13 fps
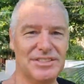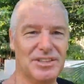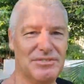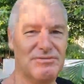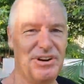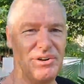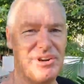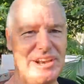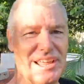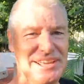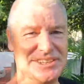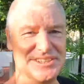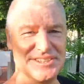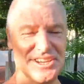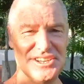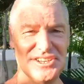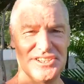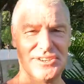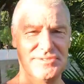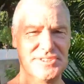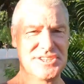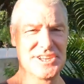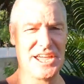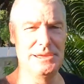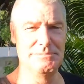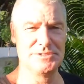the very later stages of this
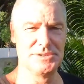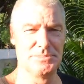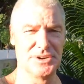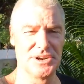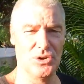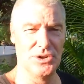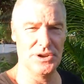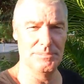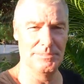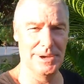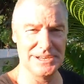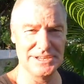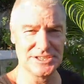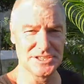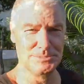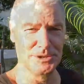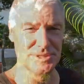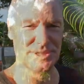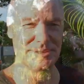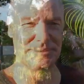game to bring on Marcus Smith.